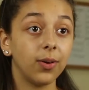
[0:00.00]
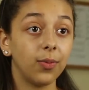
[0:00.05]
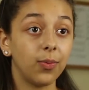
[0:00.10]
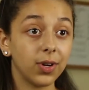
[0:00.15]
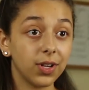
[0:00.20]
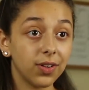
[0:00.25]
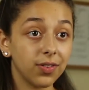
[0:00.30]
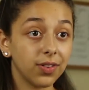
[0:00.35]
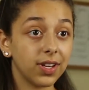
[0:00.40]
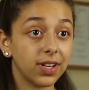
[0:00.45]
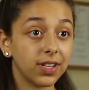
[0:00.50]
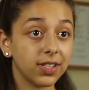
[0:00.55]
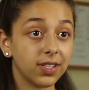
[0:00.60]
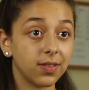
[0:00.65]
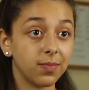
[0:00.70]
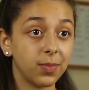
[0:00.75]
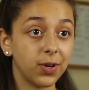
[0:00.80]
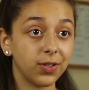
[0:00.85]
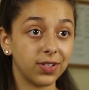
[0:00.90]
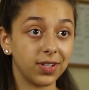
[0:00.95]
What do you think is
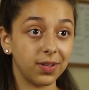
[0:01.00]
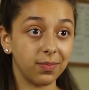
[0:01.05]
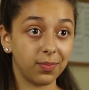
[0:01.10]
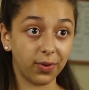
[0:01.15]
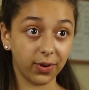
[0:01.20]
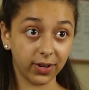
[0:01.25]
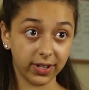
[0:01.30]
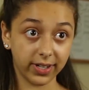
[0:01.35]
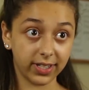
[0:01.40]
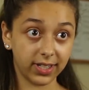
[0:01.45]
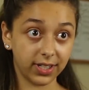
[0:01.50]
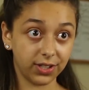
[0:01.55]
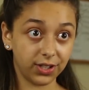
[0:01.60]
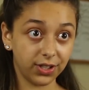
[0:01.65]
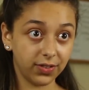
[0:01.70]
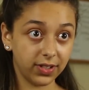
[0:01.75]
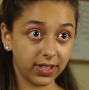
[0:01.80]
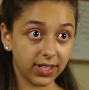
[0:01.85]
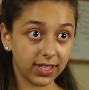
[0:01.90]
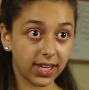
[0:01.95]
the most important
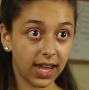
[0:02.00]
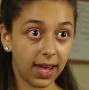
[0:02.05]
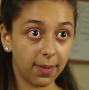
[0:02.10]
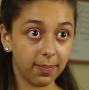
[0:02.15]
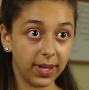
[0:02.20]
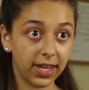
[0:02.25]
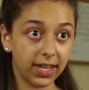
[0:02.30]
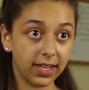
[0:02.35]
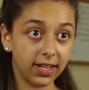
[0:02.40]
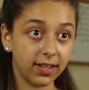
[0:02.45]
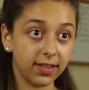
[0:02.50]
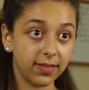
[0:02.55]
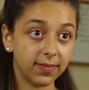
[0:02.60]
issue in this campaign?